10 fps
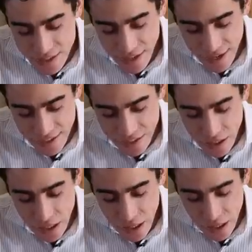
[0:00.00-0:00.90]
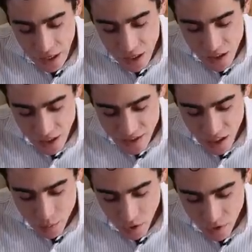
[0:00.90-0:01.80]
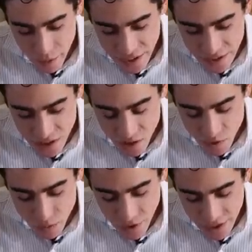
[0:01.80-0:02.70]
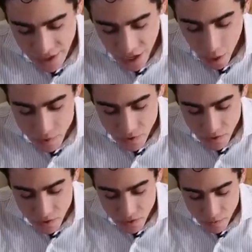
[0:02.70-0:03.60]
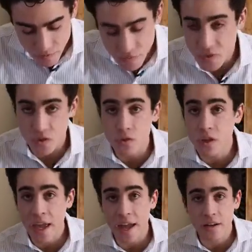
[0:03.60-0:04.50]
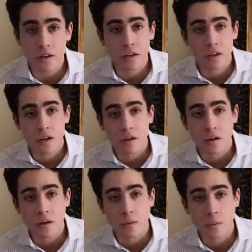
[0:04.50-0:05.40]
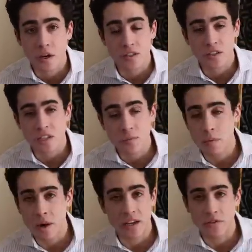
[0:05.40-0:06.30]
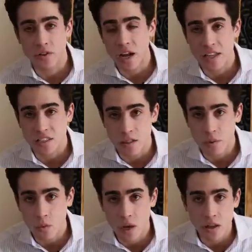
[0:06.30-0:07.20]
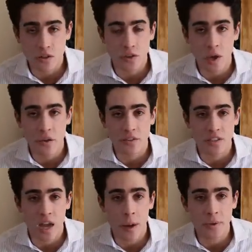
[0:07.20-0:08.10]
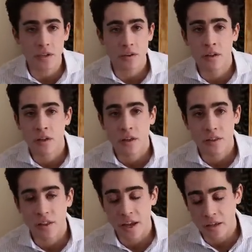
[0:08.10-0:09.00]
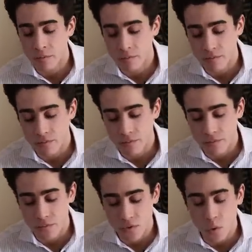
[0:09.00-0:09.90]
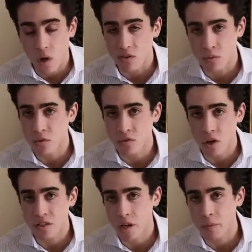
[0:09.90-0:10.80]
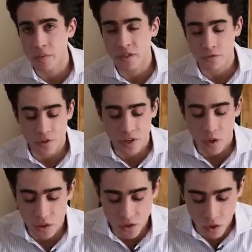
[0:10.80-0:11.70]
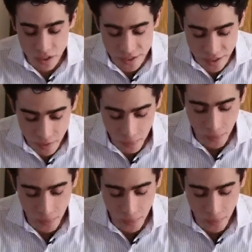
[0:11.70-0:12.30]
Danny, should I take both magnesium spray and capsules you can, but just keep in mind if you're not sleeping well or you have insomnia, then you want to remove all supplements and figure out what's causing it.